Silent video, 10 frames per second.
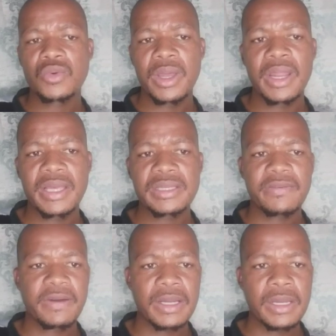when I, as a
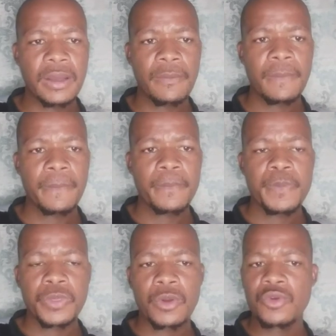father,
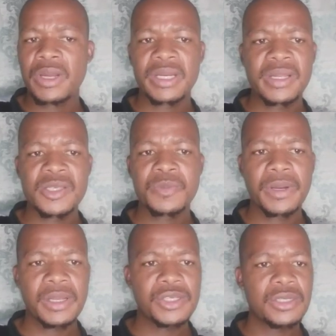you are an
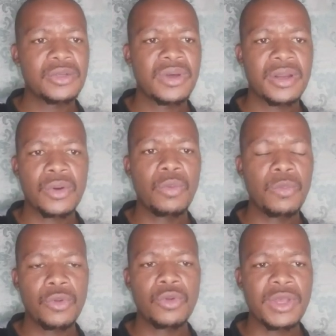inspiration, you are a role
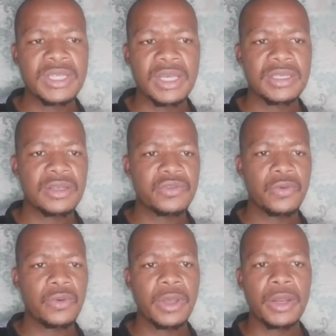model, you are
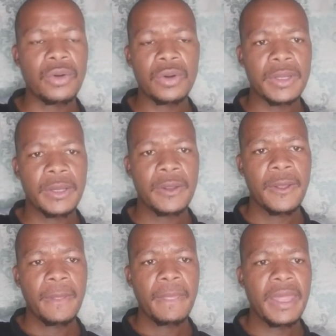successful and all that.
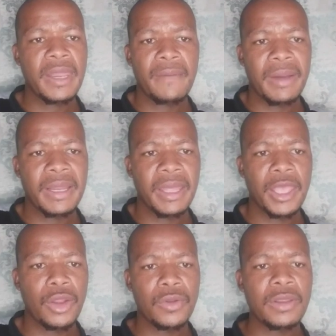And their mother
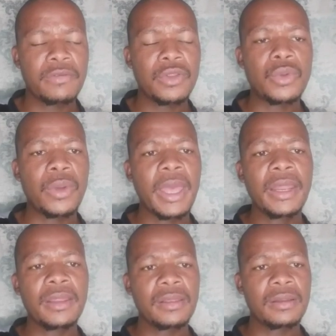cannot even do
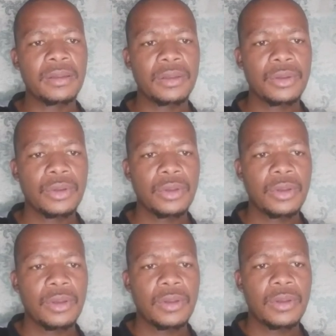anything
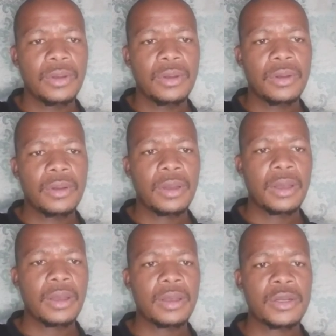
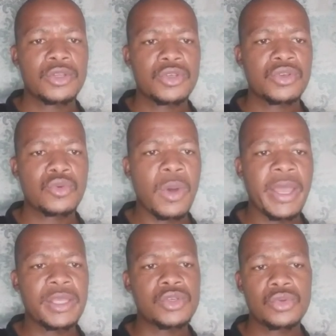
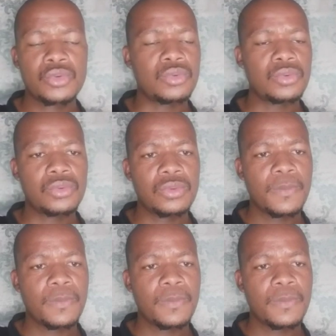resource-wise to